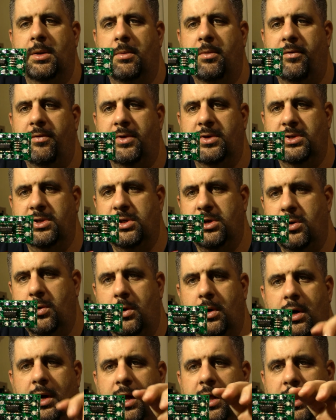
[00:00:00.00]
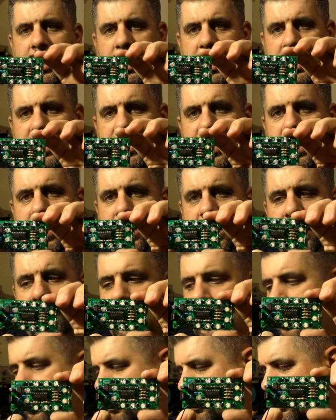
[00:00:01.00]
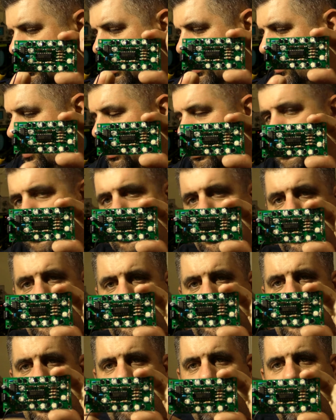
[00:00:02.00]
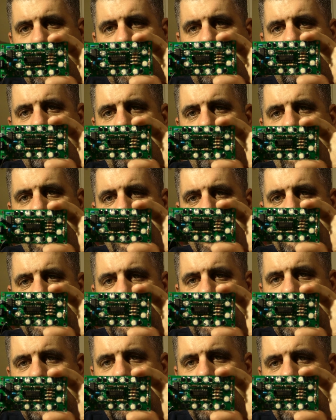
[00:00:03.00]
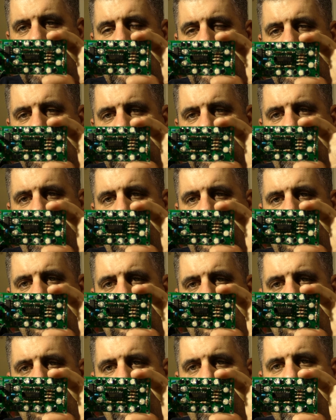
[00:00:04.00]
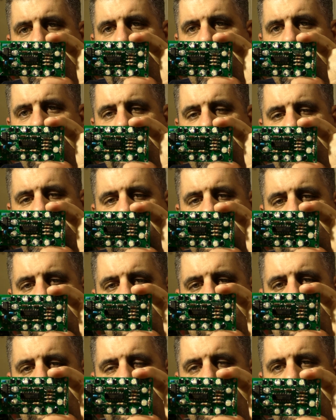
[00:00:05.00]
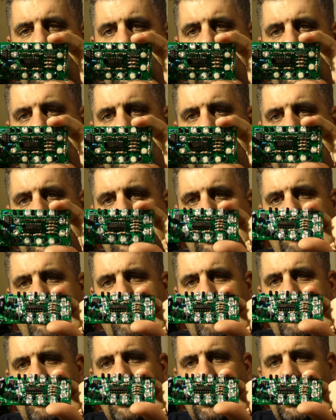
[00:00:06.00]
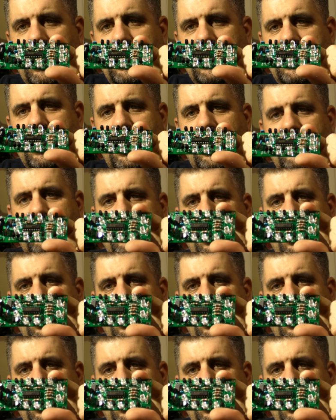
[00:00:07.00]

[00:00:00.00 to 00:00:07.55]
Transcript: of his newer, like the LED Arrows kit that he sells, come with buttons that you can use to put into your program. So instead of